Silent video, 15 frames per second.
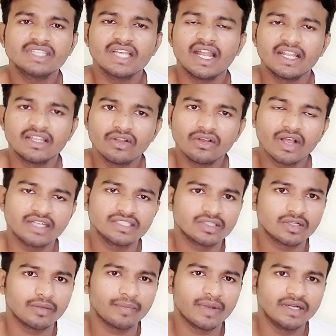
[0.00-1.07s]

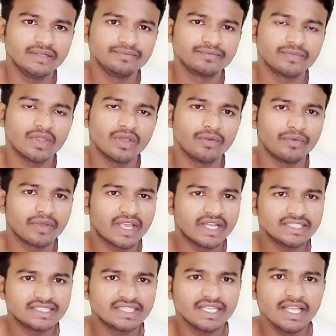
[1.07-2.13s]
adenocarcinoma, we can
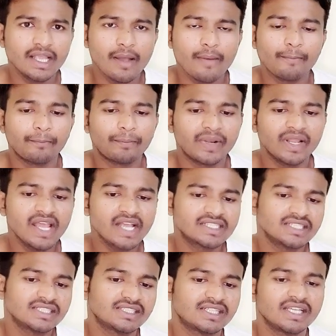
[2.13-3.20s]
see
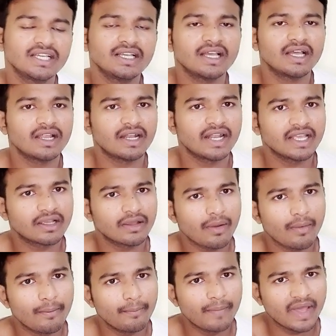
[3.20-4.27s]
pre-existing like
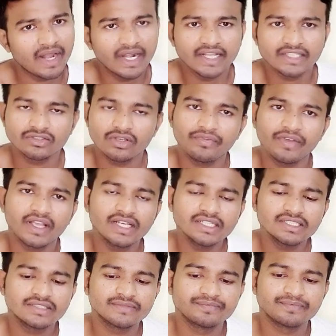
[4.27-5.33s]
Barrett
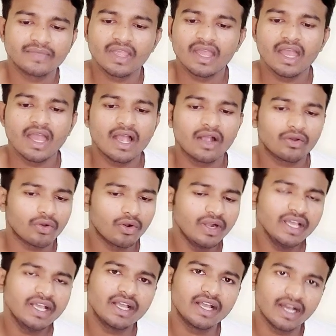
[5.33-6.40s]
esophagus,
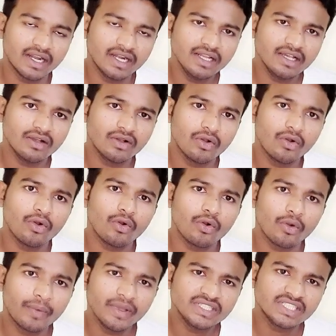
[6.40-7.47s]
chronic GERD,
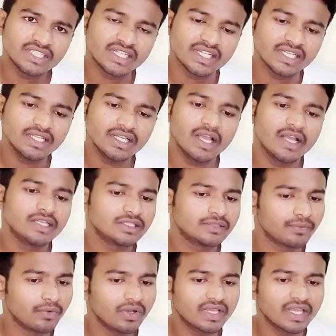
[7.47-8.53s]
obesity,
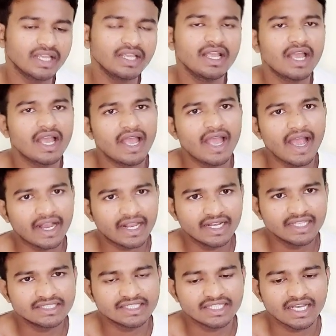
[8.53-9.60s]
smoking,
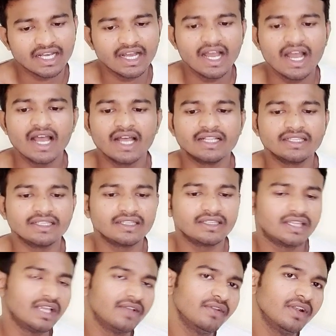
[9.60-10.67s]
achalasia.
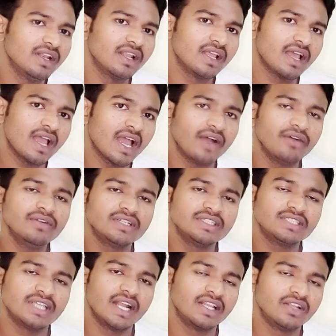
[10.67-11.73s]
They will have this
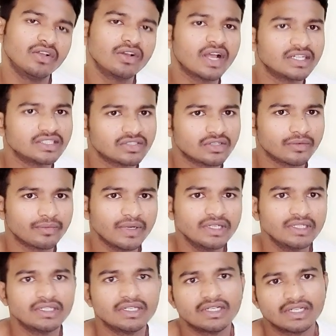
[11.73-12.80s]
adenocarcinoma
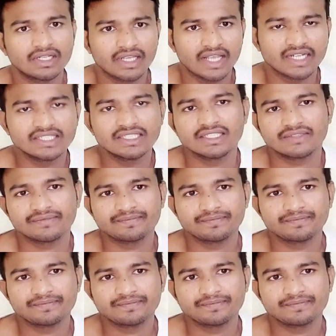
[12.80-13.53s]
cancer.